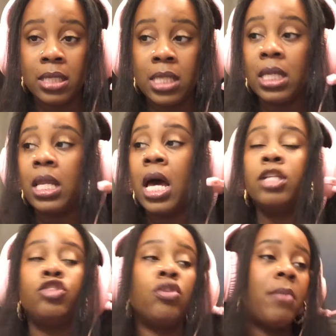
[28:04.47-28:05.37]
It's a lot of
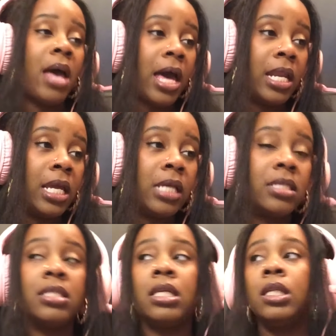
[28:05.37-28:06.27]
dramatics,
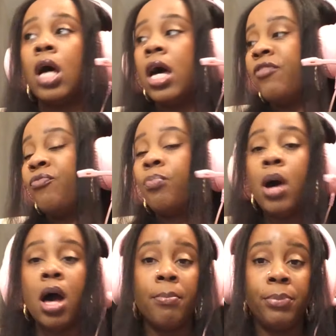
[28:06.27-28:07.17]
it's a lot of
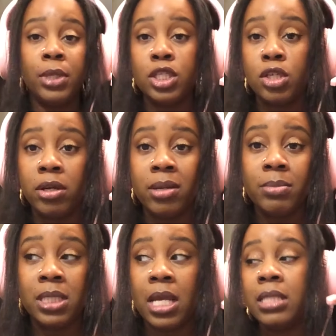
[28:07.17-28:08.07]
pomp and
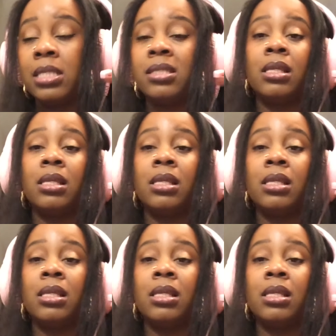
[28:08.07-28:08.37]
circumstances,